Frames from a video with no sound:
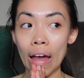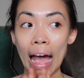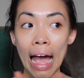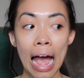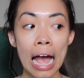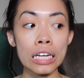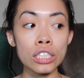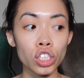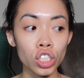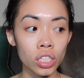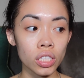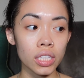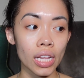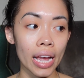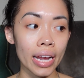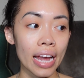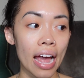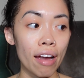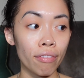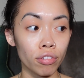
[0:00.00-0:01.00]
I just
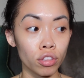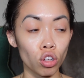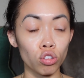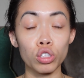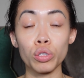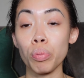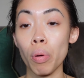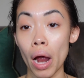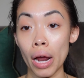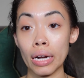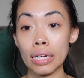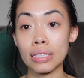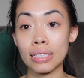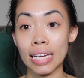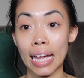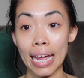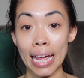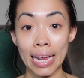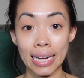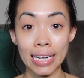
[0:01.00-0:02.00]
like having those products
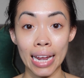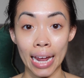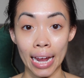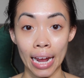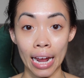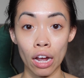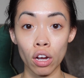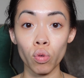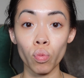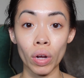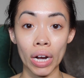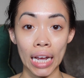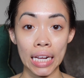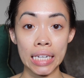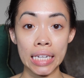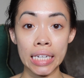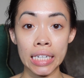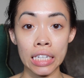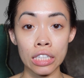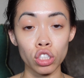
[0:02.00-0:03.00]
in hand when I
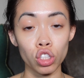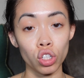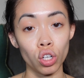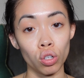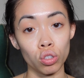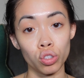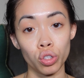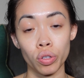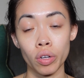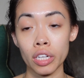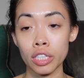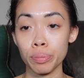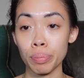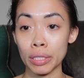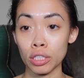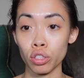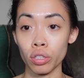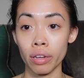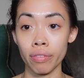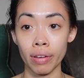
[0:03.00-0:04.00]
need it to go to a
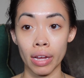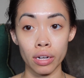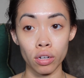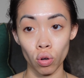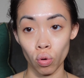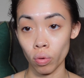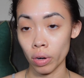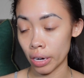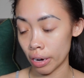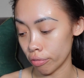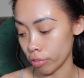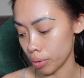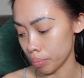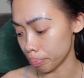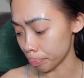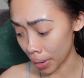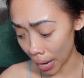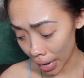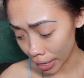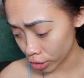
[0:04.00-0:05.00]
special event or whatever.
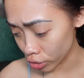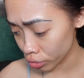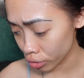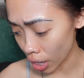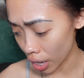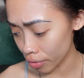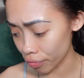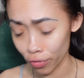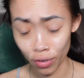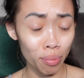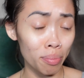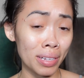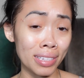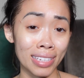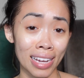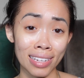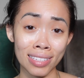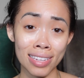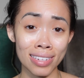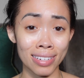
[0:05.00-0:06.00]
But you, from a
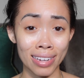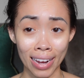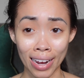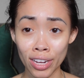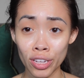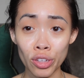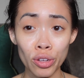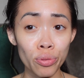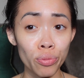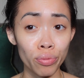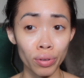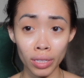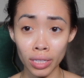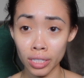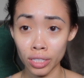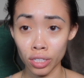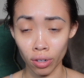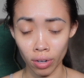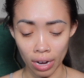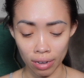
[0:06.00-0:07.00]
day to day, you really
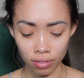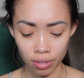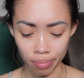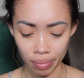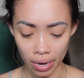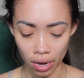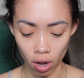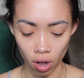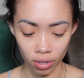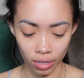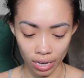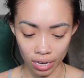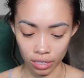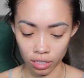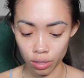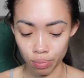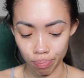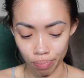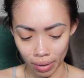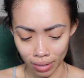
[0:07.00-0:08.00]
don't have to buy all that
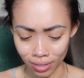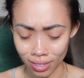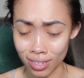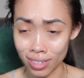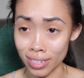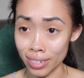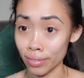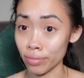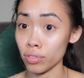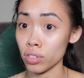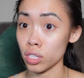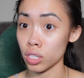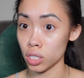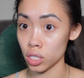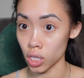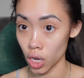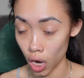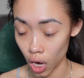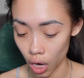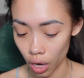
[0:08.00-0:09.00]
expensive
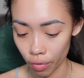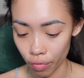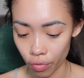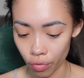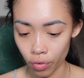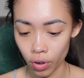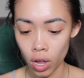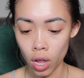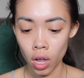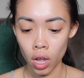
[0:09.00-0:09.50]
stuff.